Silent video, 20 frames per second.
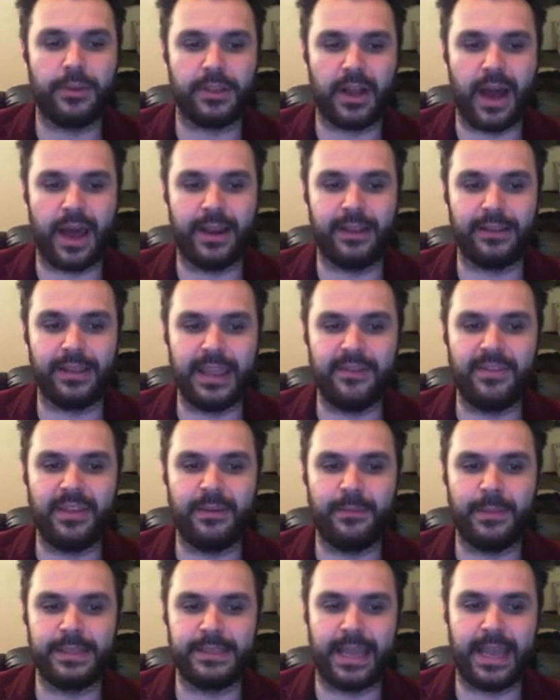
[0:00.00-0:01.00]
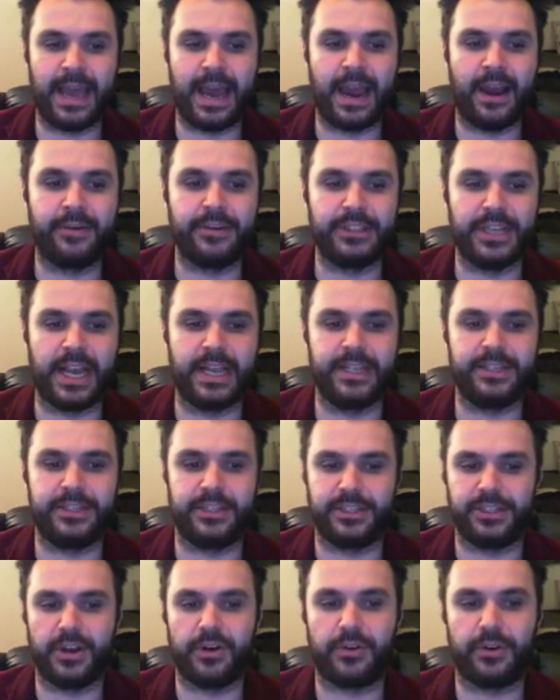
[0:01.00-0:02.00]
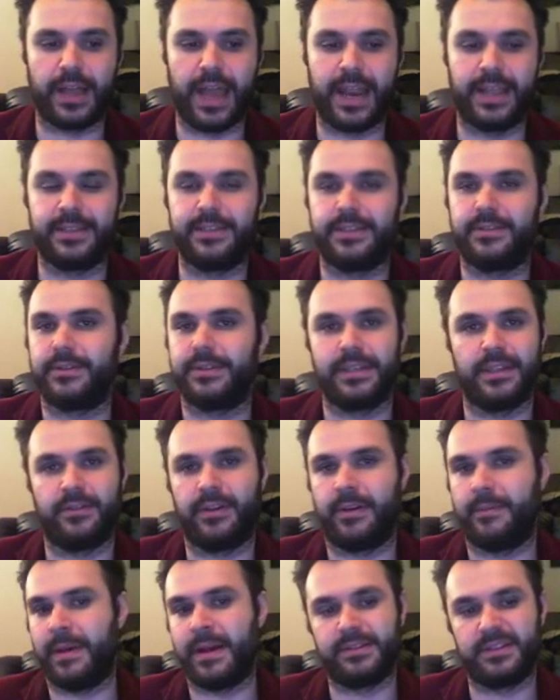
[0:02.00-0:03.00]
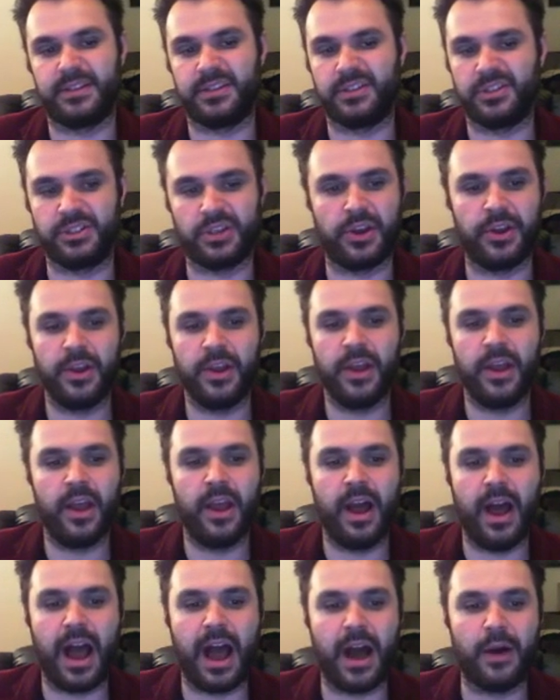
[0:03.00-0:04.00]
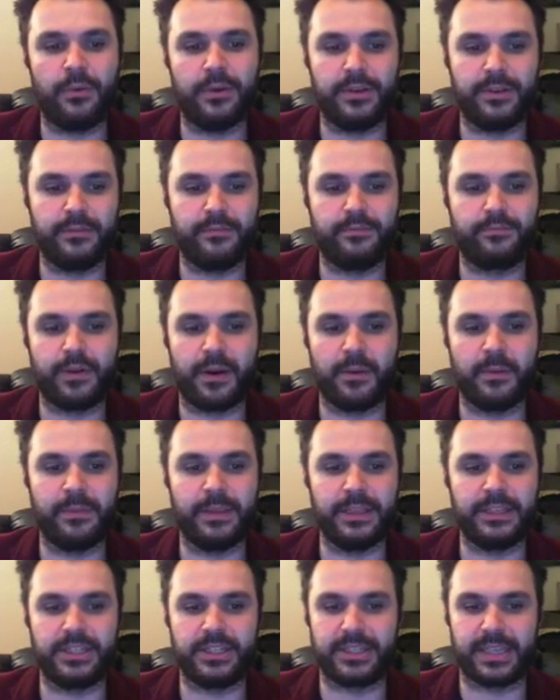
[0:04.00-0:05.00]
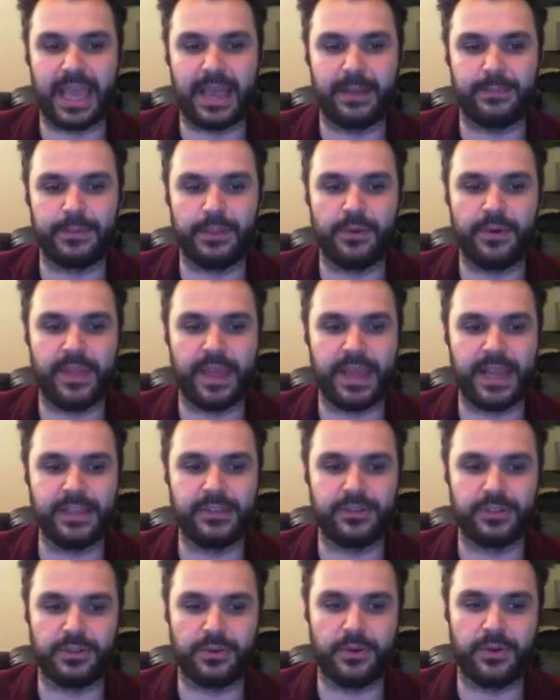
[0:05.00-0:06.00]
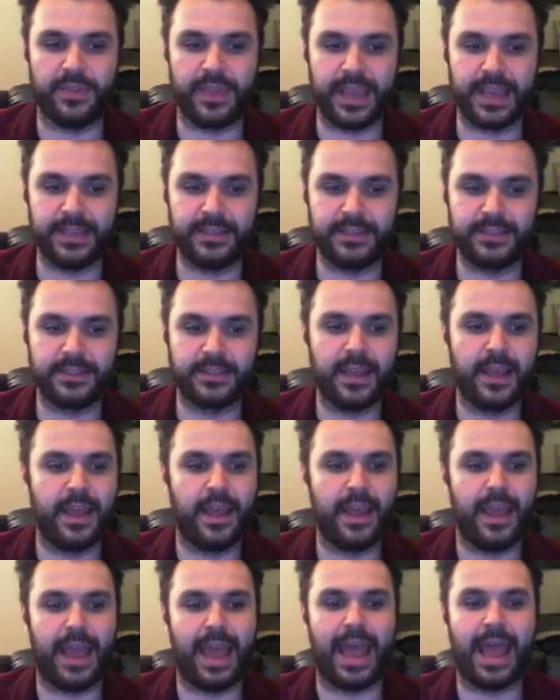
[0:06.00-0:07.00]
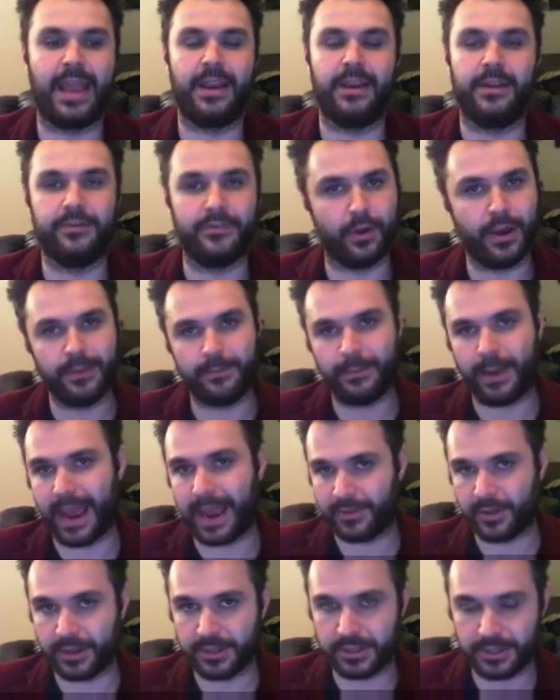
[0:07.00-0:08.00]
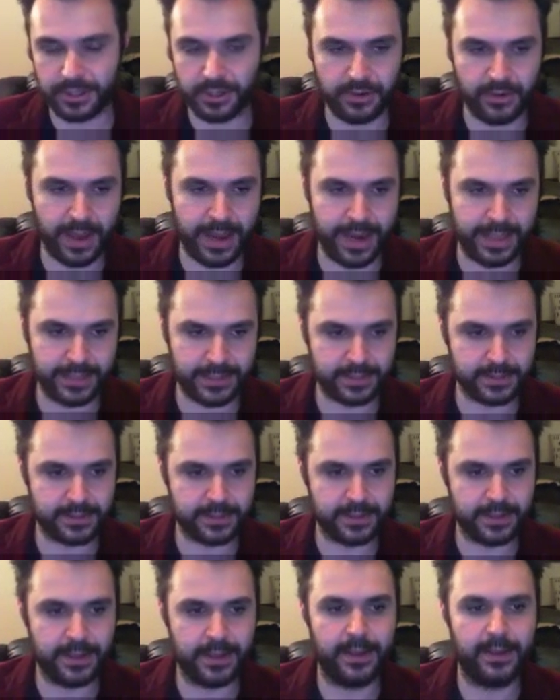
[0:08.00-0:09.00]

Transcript: kind of leave them as they are and change the assault cannons to auxiliary melters. So I would probably just keep 2 of these or 2 of these and avoid paying those 2 credits.